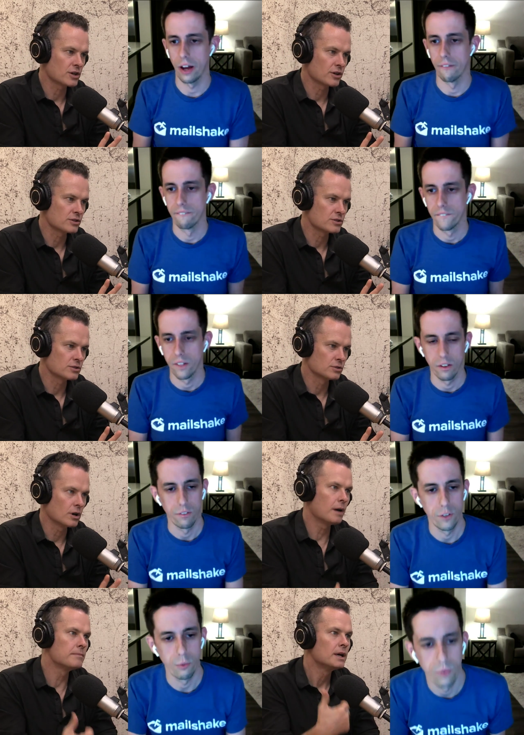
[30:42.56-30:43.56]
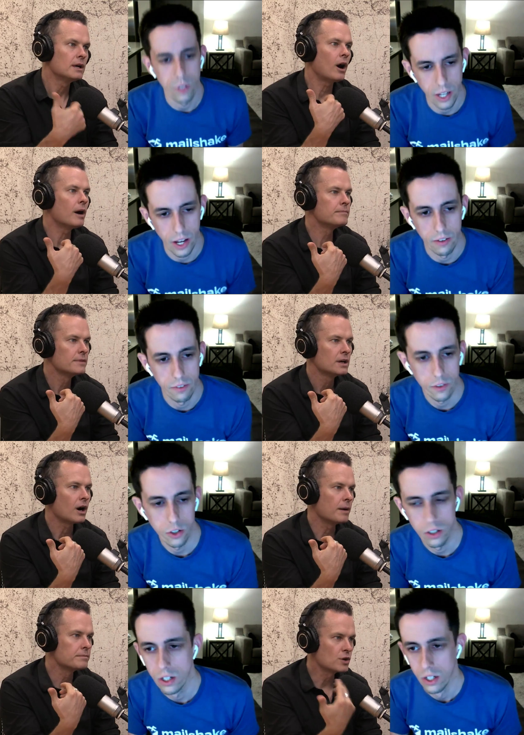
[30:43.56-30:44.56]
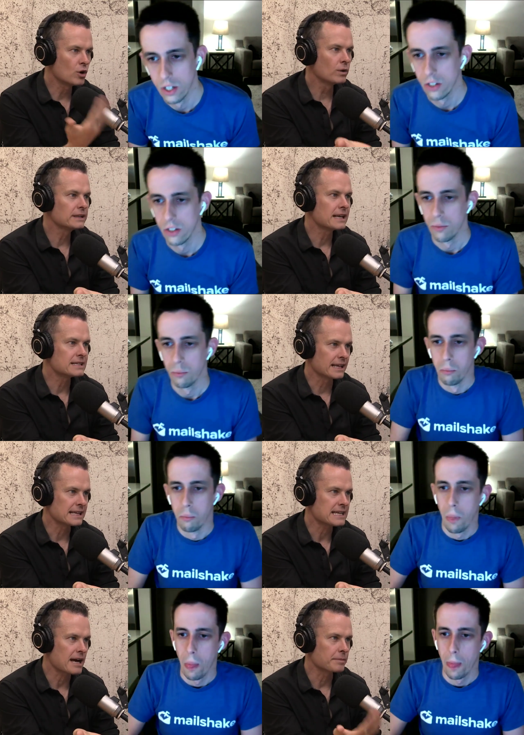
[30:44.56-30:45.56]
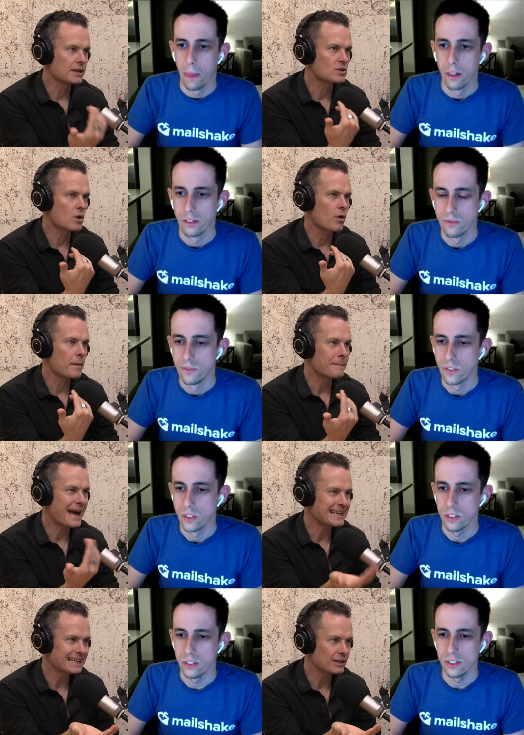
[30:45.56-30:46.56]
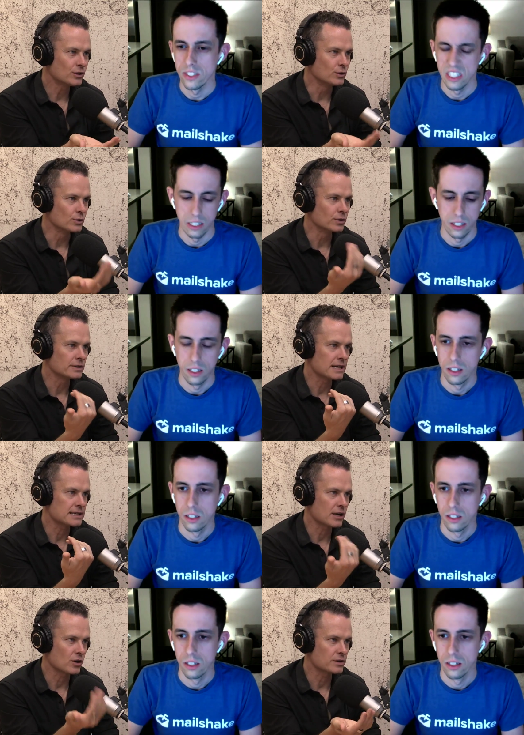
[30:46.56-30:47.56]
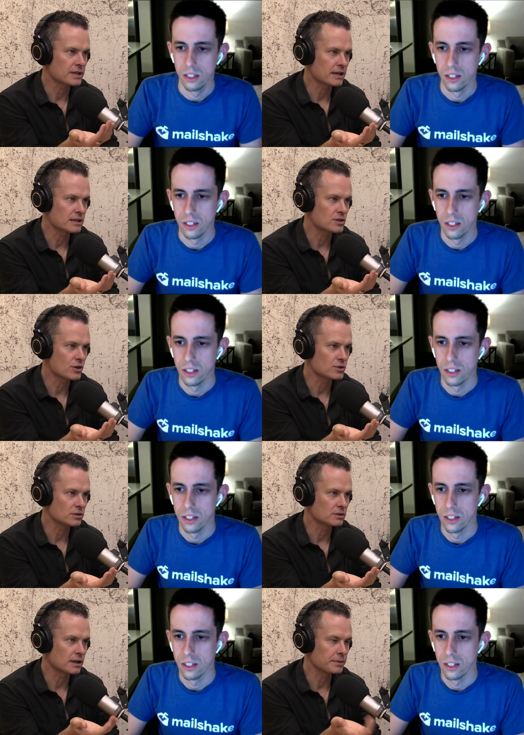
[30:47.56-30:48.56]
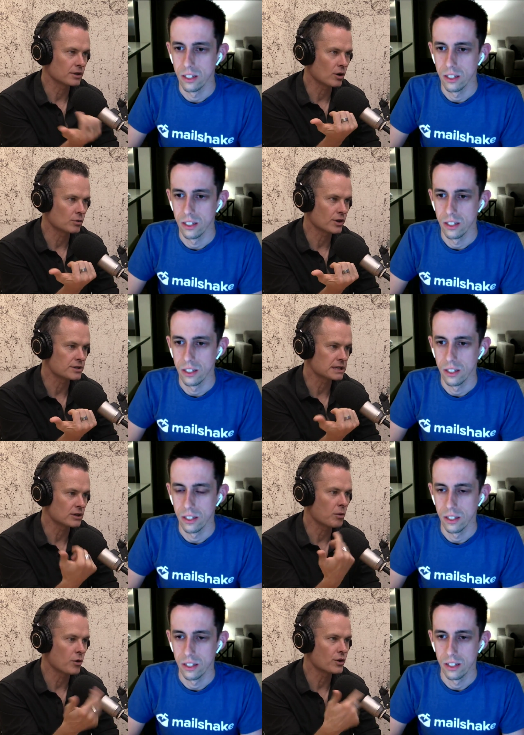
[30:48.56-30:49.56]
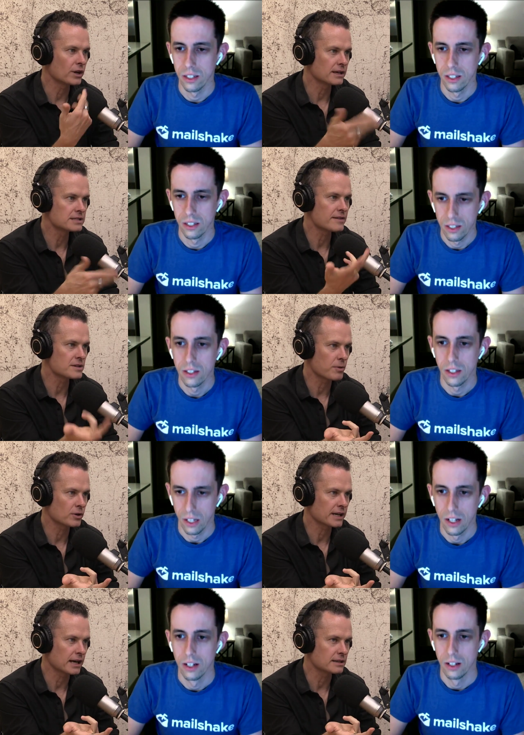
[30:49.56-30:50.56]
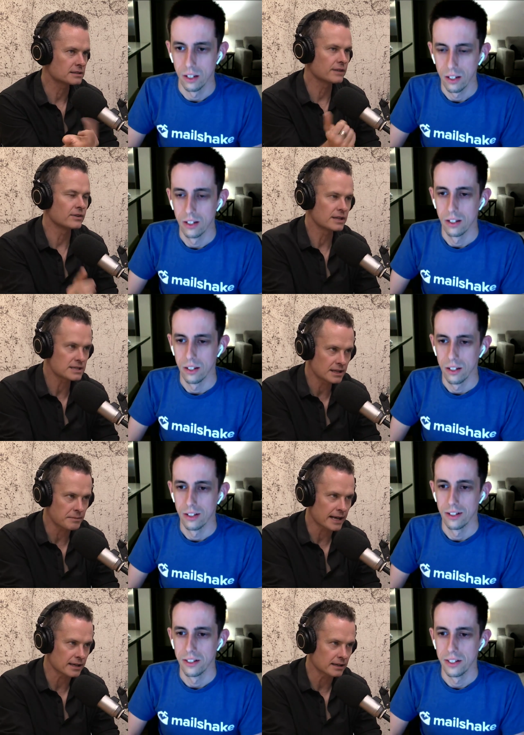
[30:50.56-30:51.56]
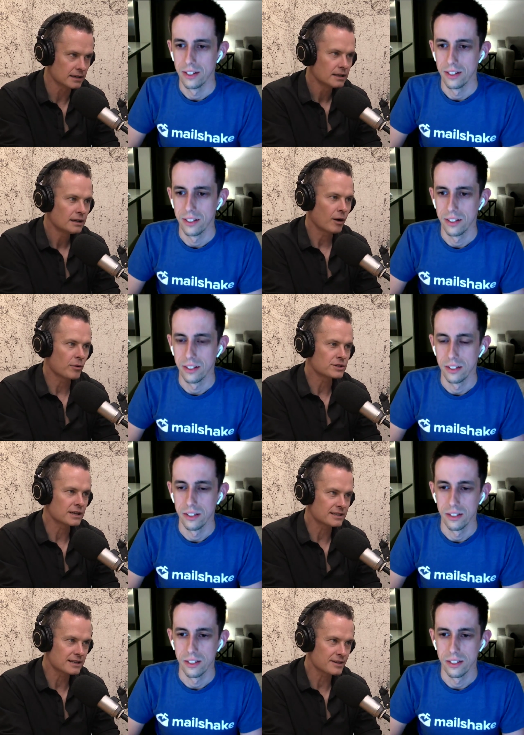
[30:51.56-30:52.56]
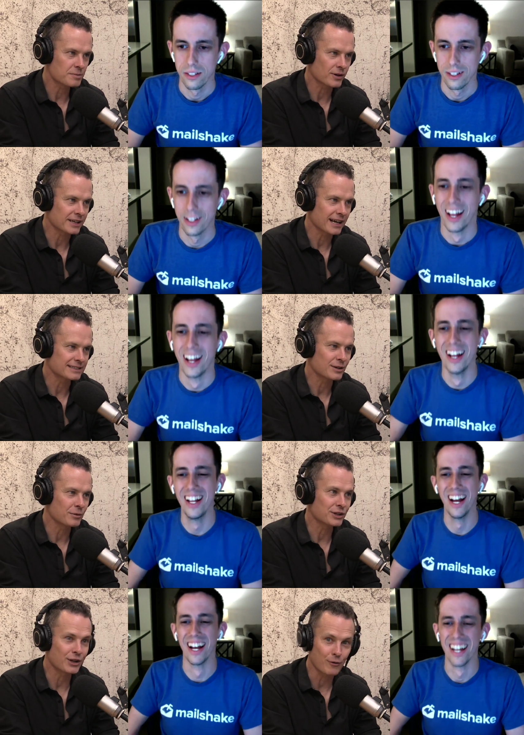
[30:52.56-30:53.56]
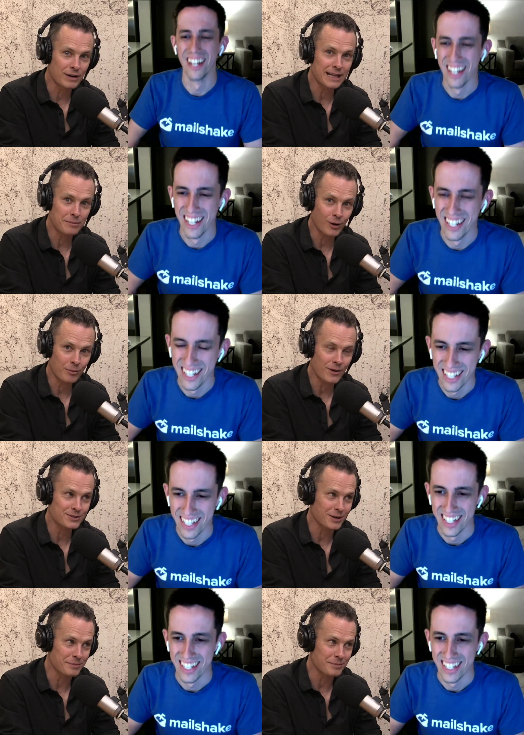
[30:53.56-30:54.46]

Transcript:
Speaker 1: notes too. I'm calling these links out because I want Maddie, who does our content and social up on the Gold Coast here, I want her to listen to this podcast. If you're listening, Maddie, I want you to listen to this podcast, and I want you to go read that blog post that I'm